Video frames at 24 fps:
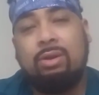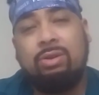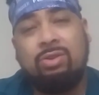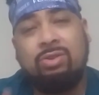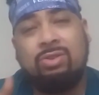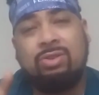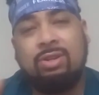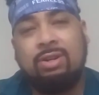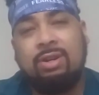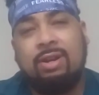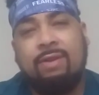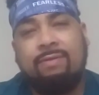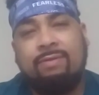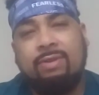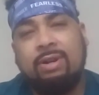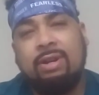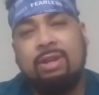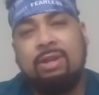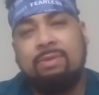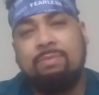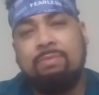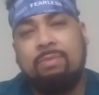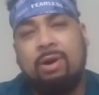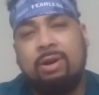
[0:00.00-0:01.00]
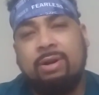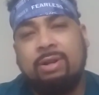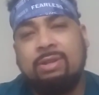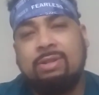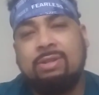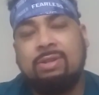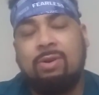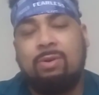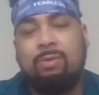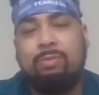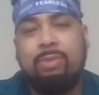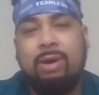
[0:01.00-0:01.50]
You should never need money
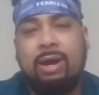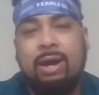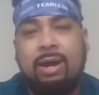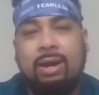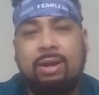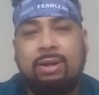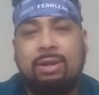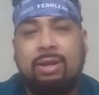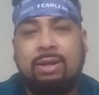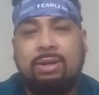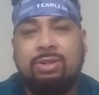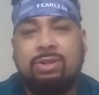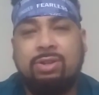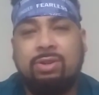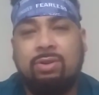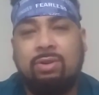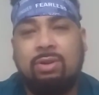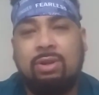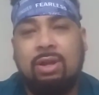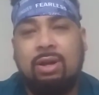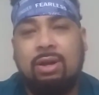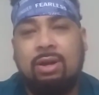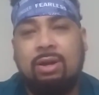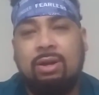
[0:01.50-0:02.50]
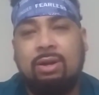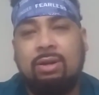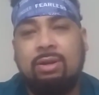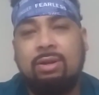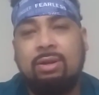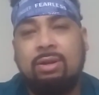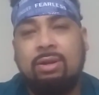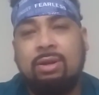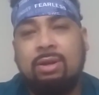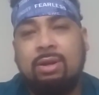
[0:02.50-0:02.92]
so bad that you'll